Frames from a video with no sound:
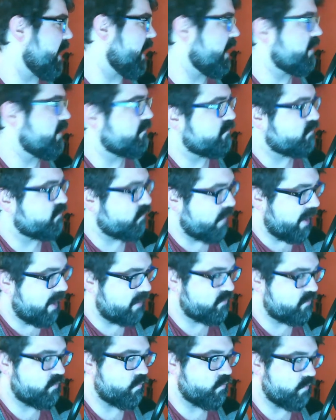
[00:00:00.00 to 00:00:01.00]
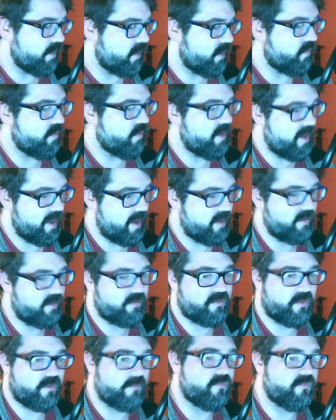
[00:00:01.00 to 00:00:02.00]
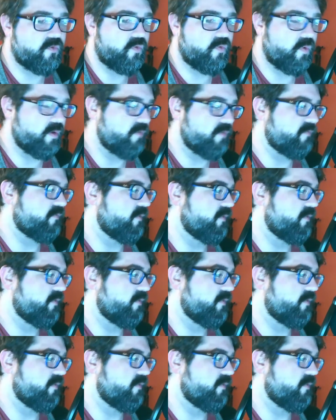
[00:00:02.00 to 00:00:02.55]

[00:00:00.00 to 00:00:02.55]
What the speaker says: of trying to recreate some sort of